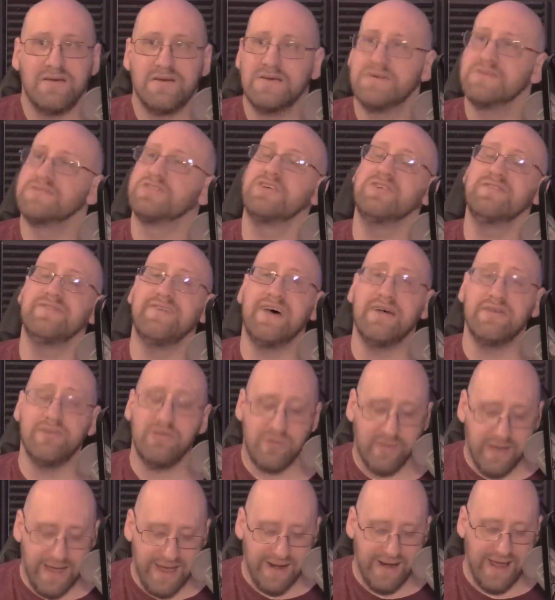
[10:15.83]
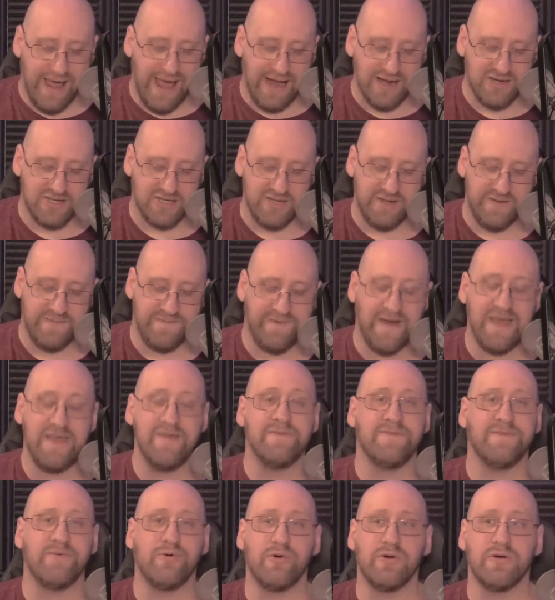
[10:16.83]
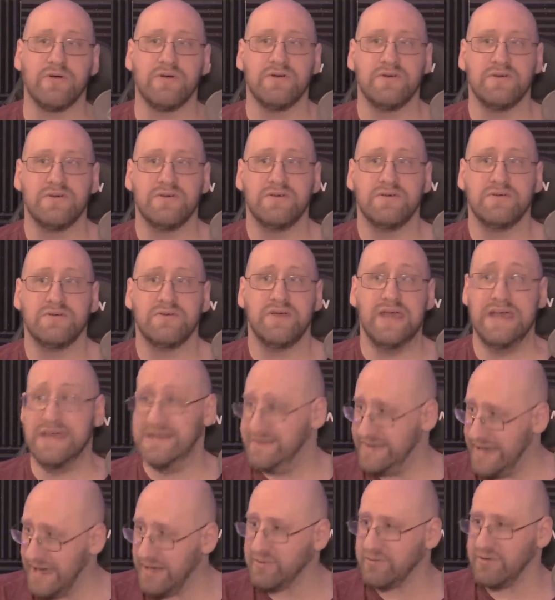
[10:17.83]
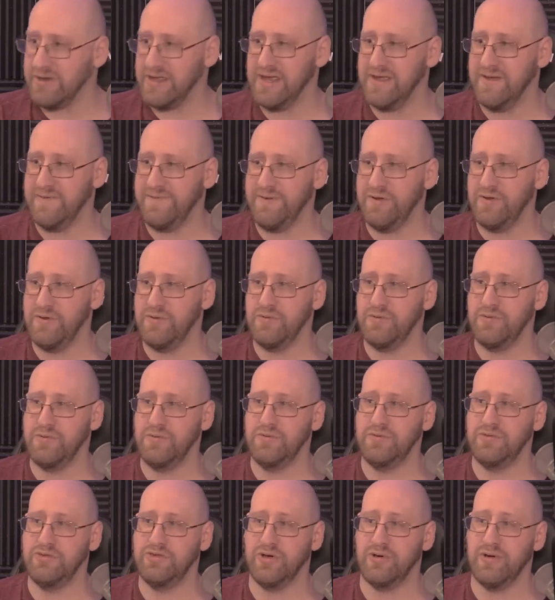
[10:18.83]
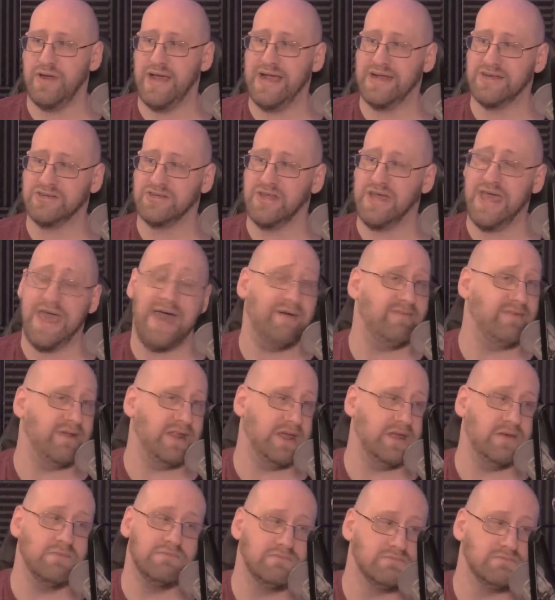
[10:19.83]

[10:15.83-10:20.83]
Turns out you can't actually fight for integrity if you don't actually have any.